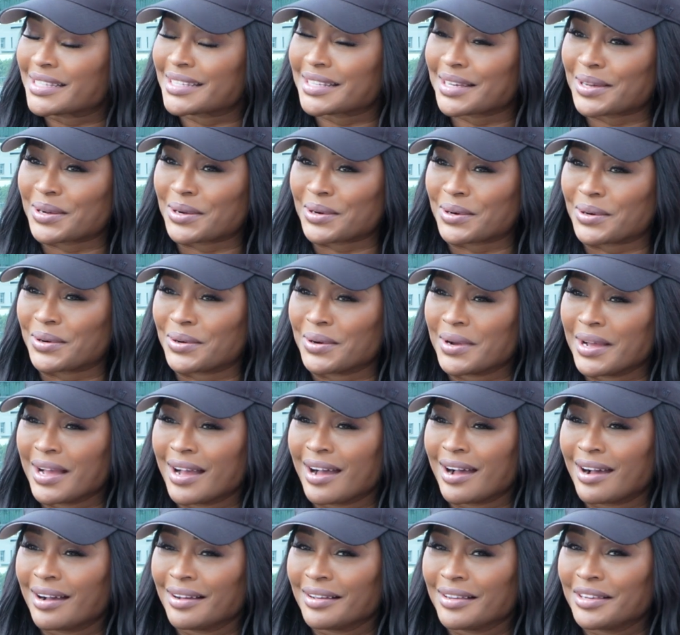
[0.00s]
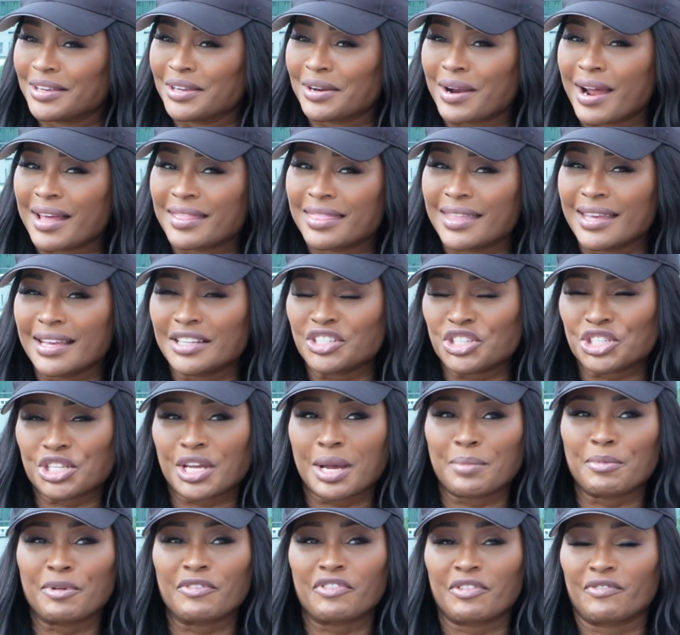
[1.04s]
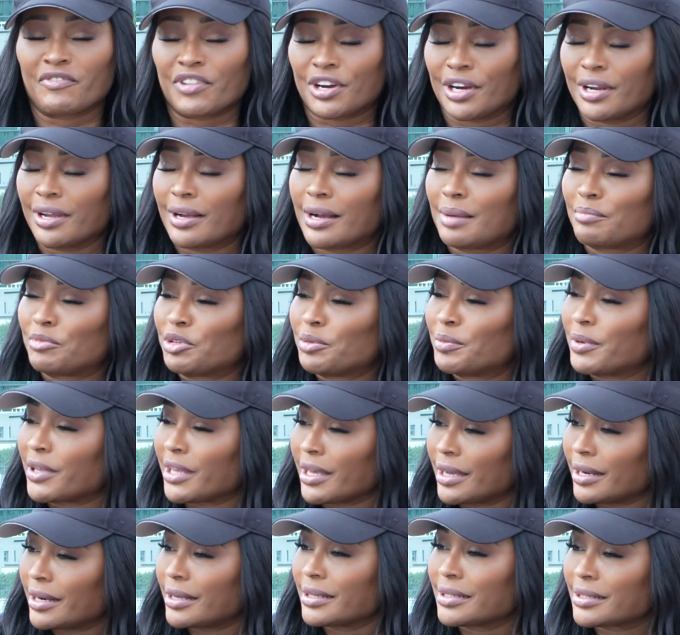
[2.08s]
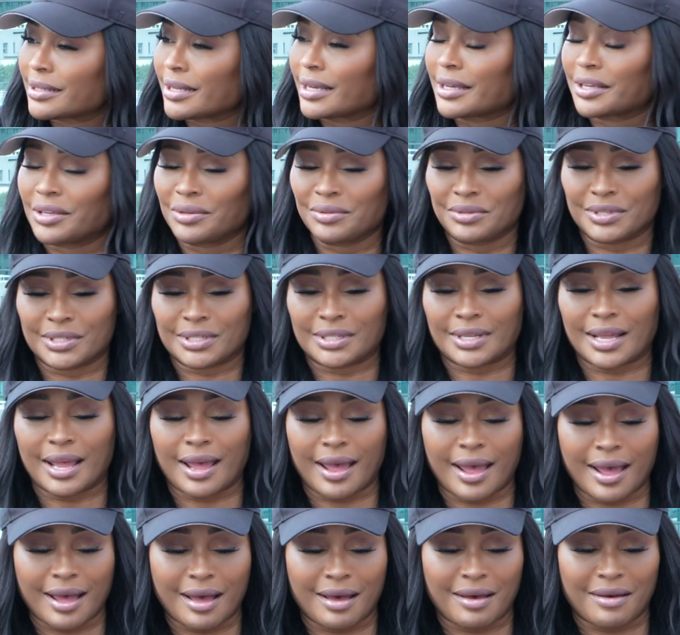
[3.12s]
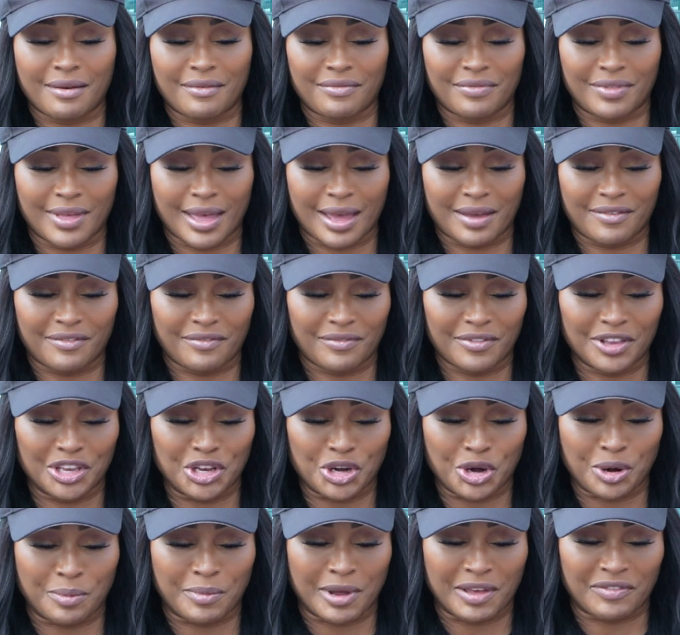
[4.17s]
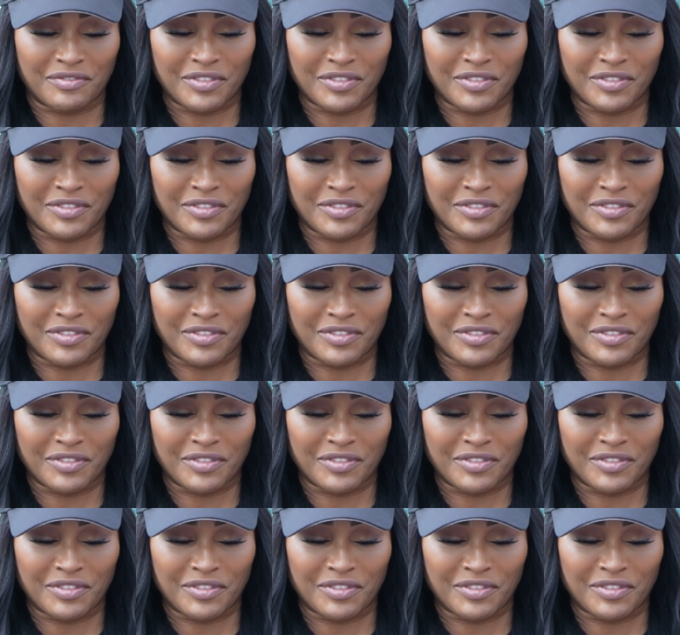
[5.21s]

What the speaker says: So, yeah, I think just coming from very humble beginnings, like you just have that, you know,